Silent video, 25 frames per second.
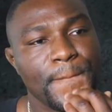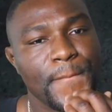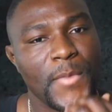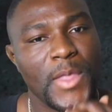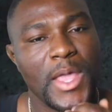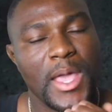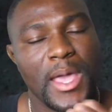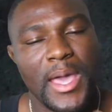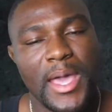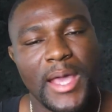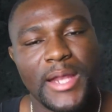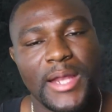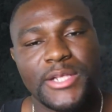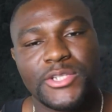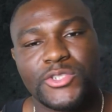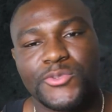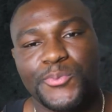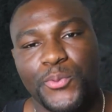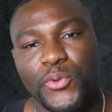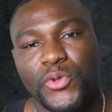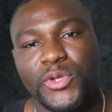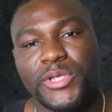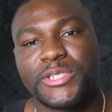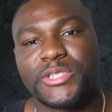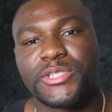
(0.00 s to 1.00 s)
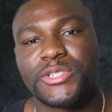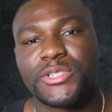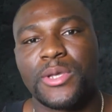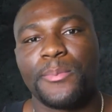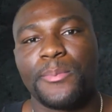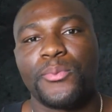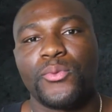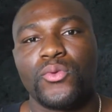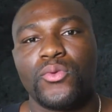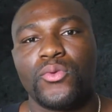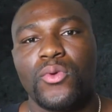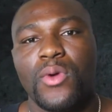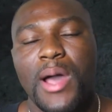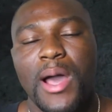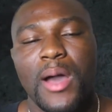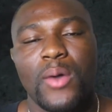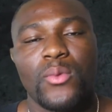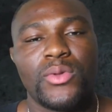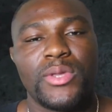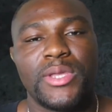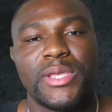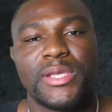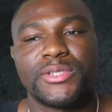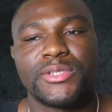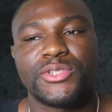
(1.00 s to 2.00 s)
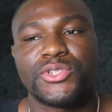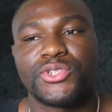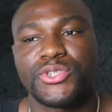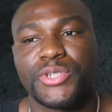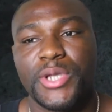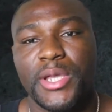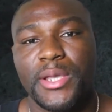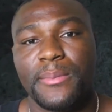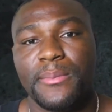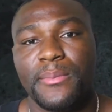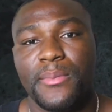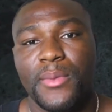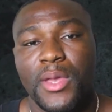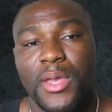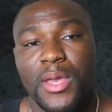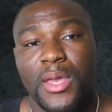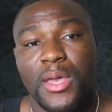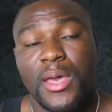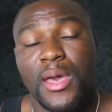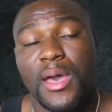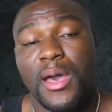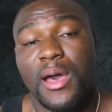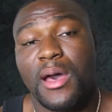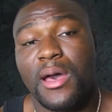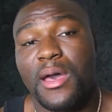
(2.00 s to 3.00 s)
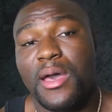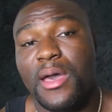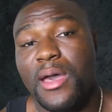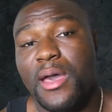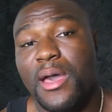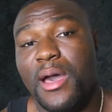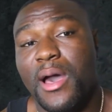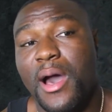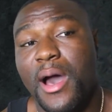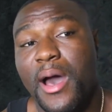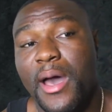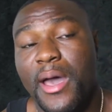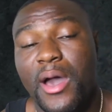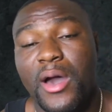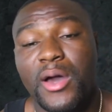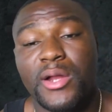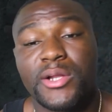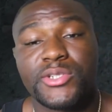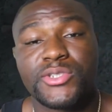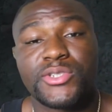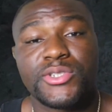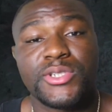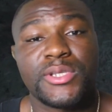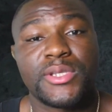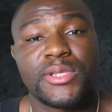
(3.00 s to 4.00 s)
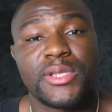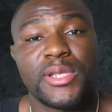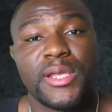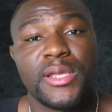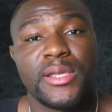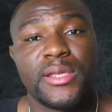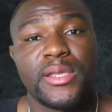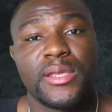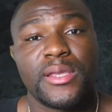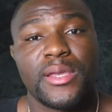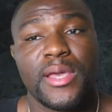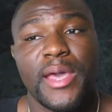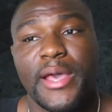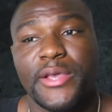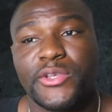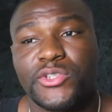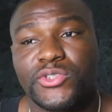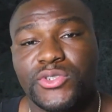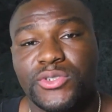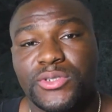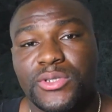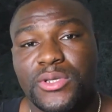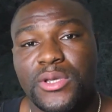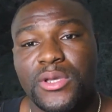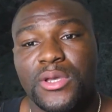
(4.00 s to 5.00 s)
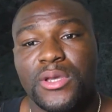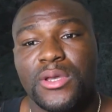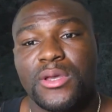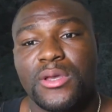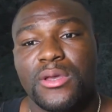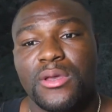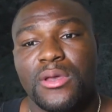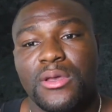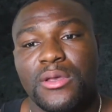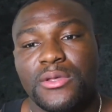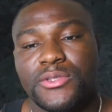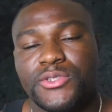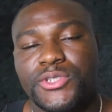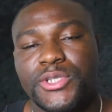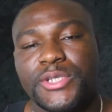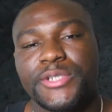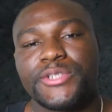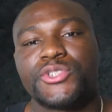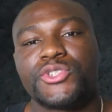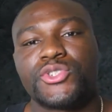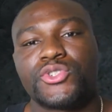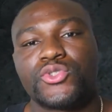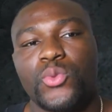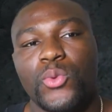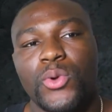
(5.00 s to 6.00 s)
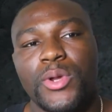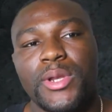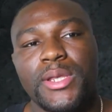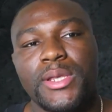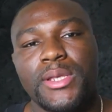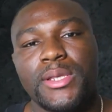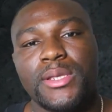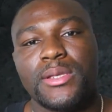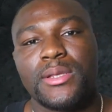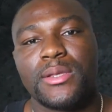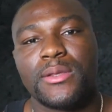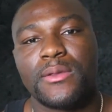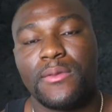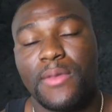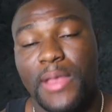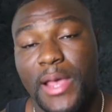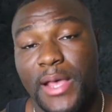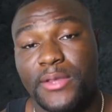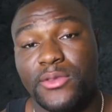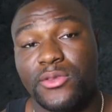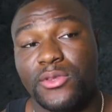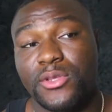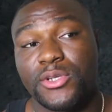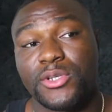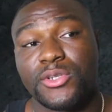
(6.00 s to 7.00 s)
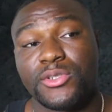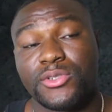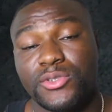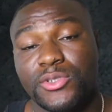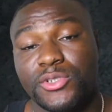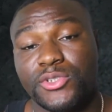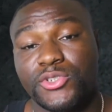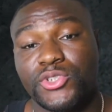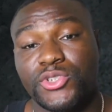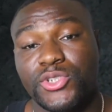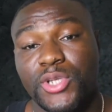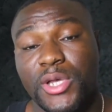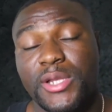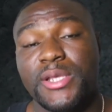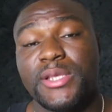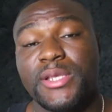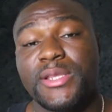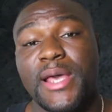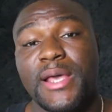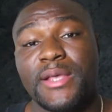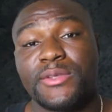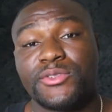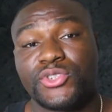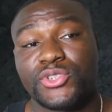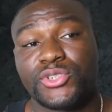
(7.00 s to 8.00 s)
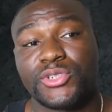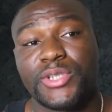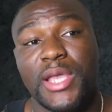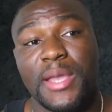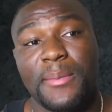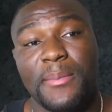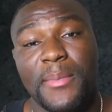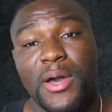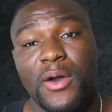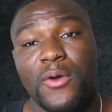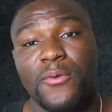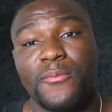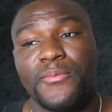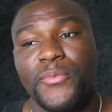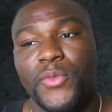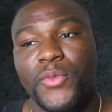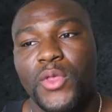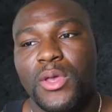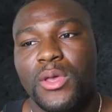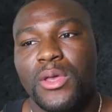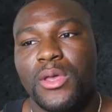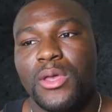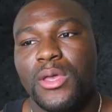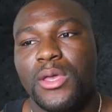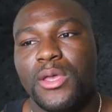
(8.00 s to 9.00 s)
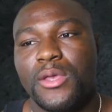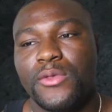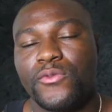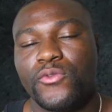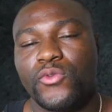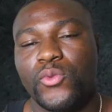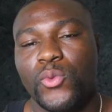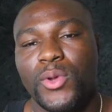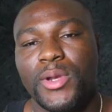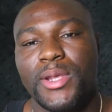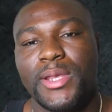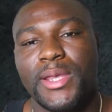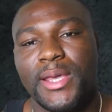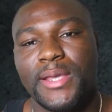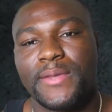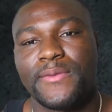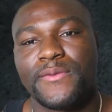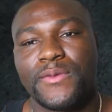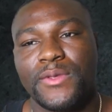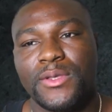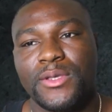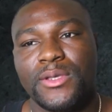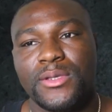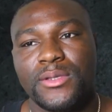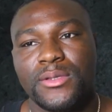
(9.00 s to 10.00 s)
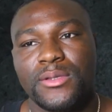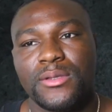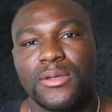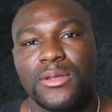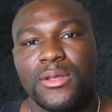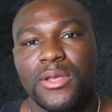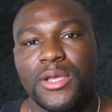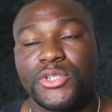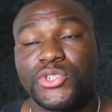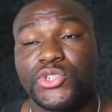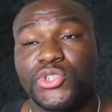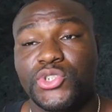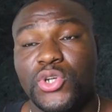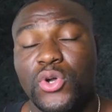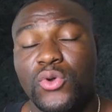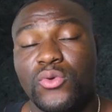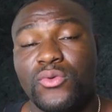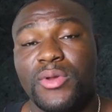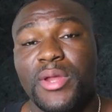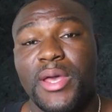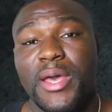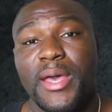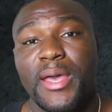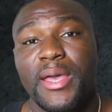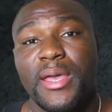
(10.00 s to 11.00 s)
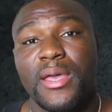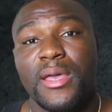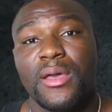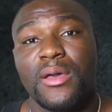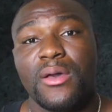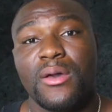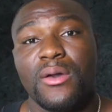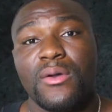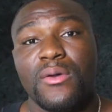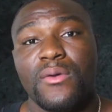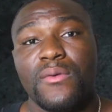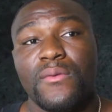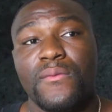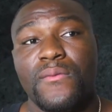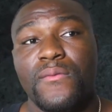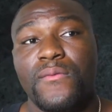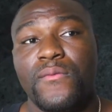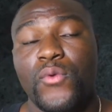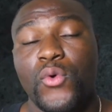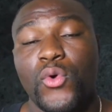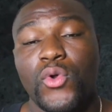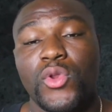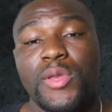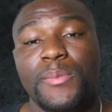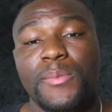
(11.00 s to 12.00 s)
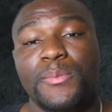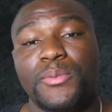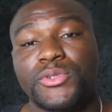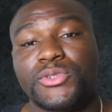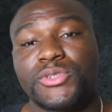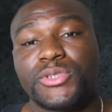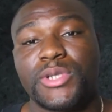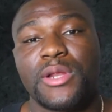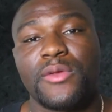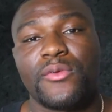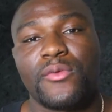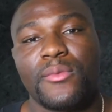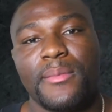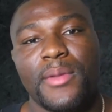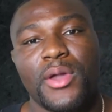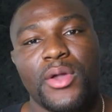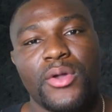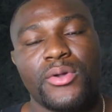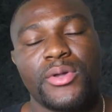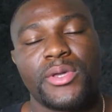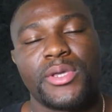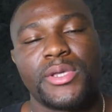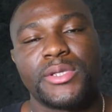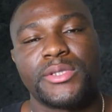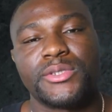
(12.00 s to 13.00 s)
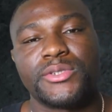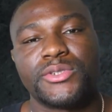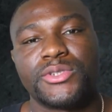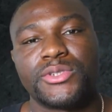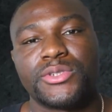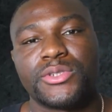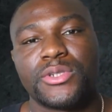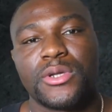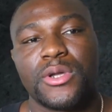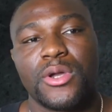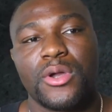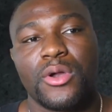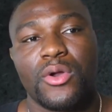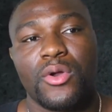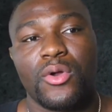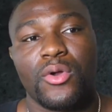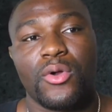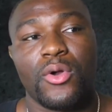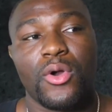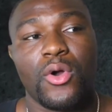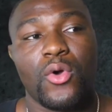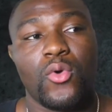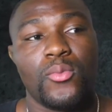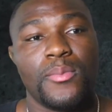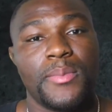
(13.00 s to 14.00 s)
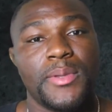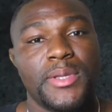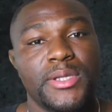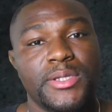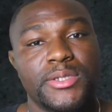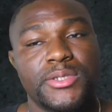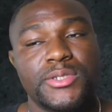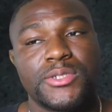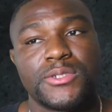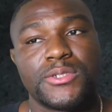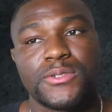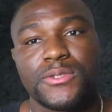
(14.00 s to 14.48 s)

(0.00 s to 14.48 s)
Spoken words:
And it's pretty simple how we get in shape. I honestly think since the study that just came out in 2018, it showed that 40% of Americans are obese.